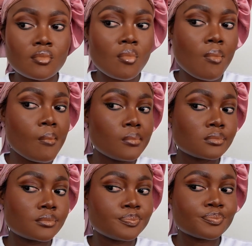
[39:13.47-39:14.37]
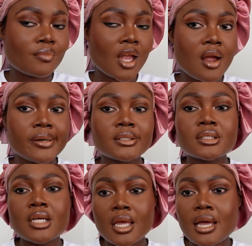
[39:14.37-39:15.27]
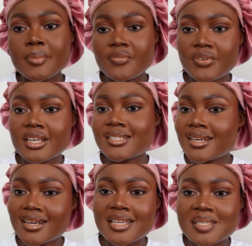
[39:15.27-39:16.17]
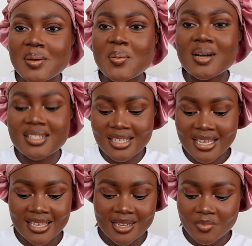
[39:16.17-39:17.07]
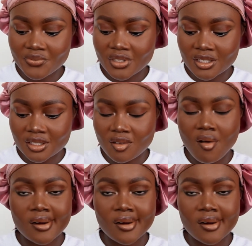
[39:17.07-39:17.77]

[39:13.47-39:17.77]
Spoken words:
a yummy face, guys. What a yummy face.